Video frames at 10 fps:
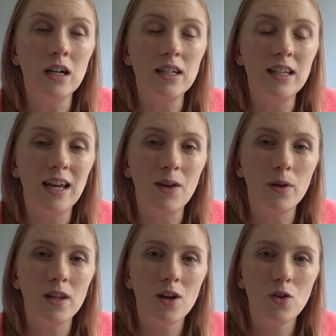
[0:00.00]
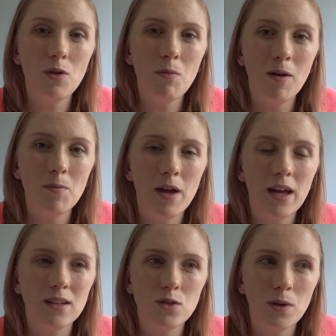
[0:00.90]
yeah, when you're a new mum
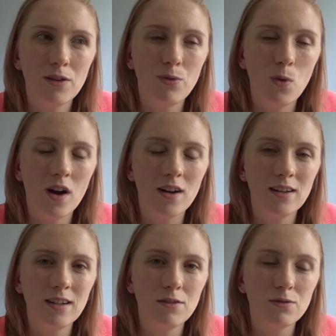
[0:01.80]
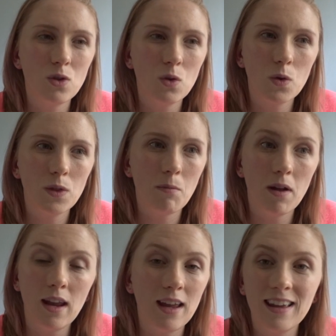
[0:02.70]
at 24, you've not got the
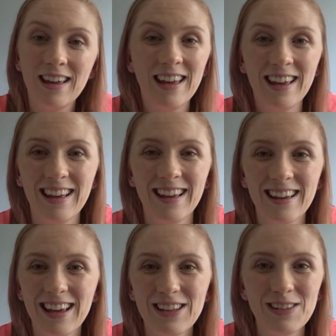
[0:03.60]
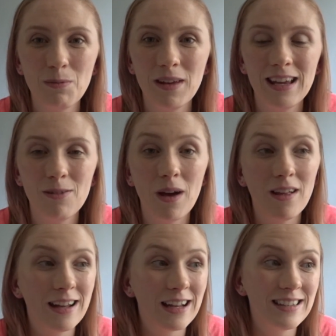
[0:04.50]
money to be,
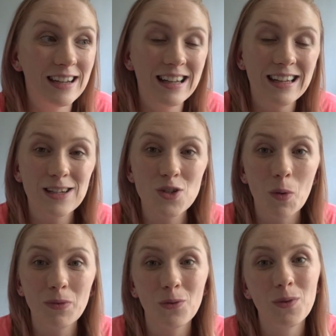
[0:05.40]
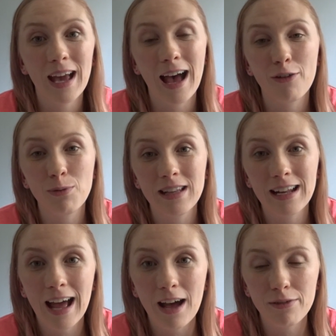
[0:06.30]
well, and certainly in the jobs that we have, we
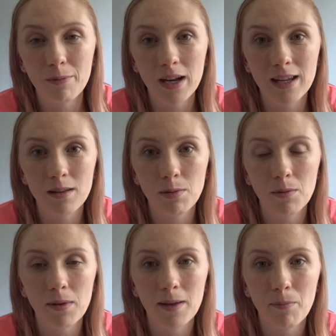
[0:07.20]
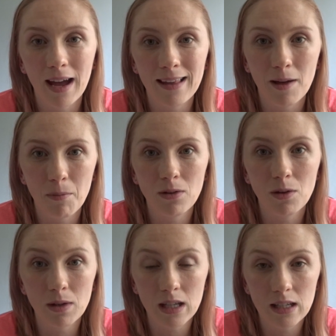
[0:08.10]
didn't have the money to be able to buy the amount
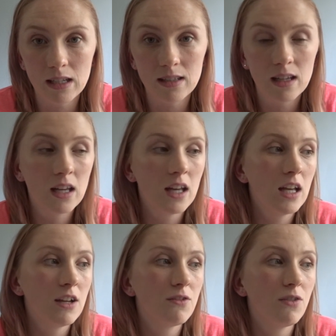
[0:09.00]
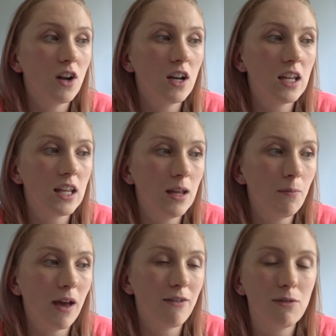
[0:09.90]
that we needed for to
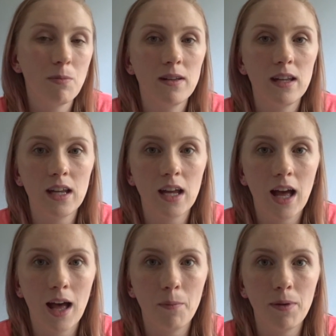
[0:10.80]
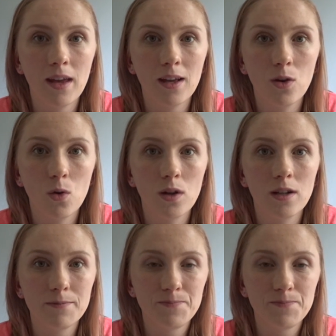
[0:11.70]
keep everybody happy and going.